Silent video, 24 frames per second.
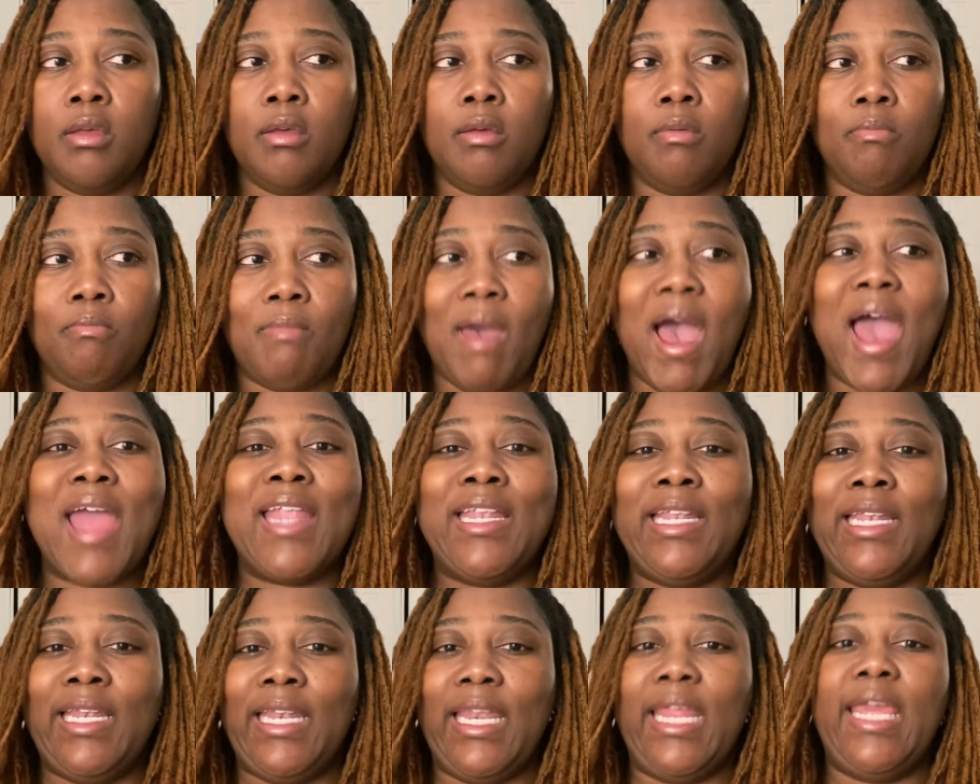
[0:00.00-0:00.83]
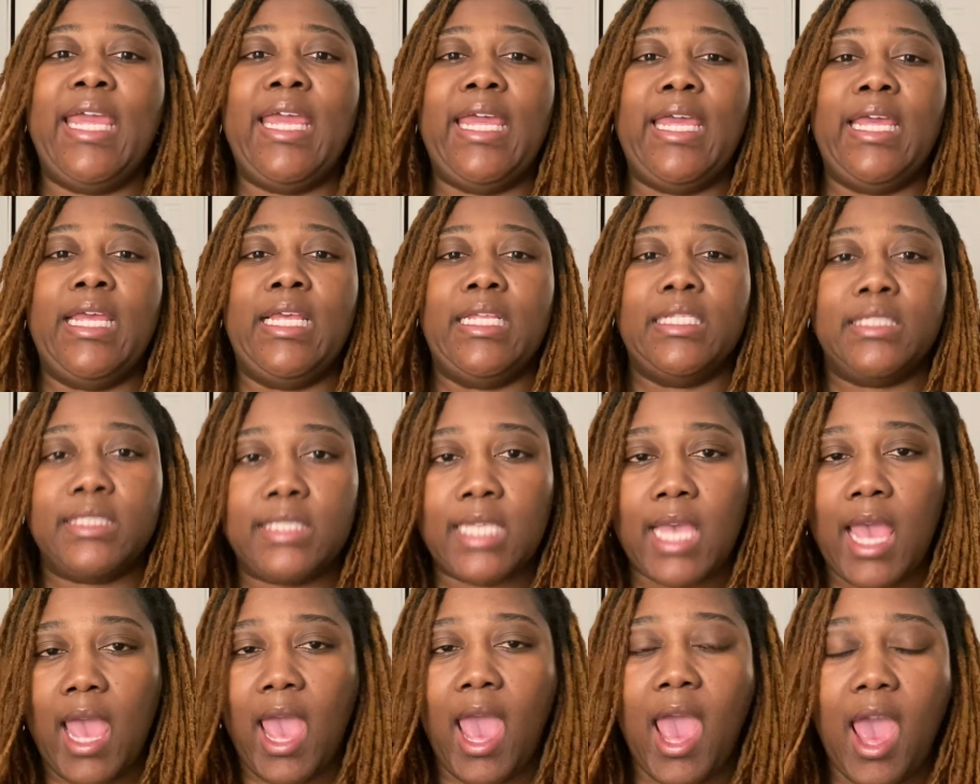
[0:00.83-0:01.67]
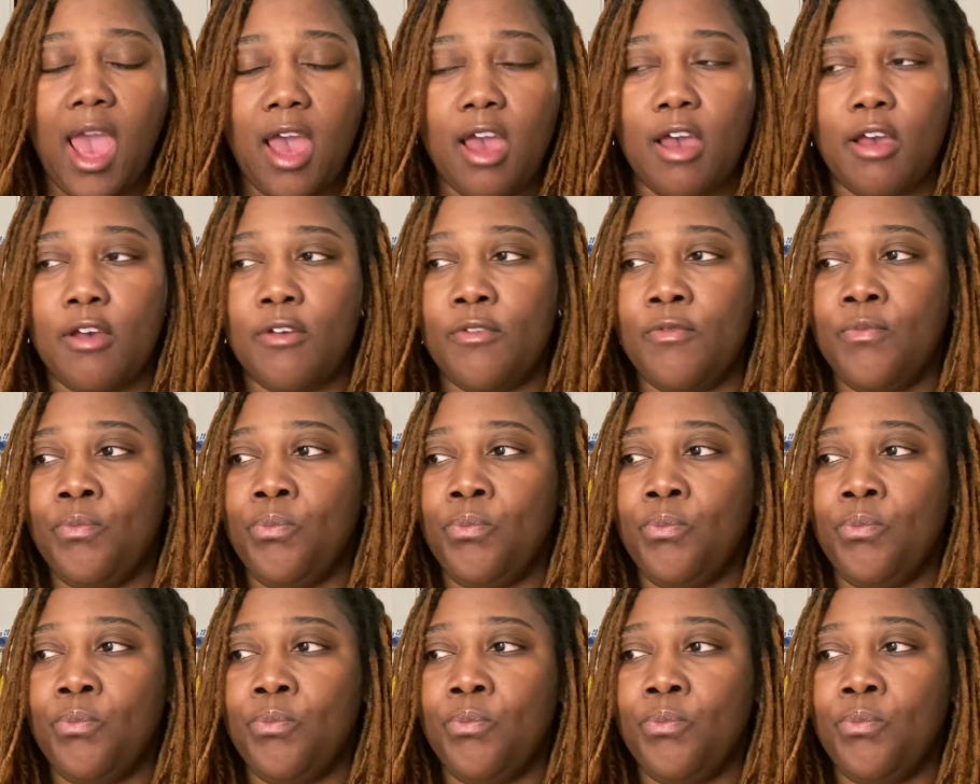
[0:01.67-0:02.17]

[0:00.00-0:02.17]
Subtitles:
my need to have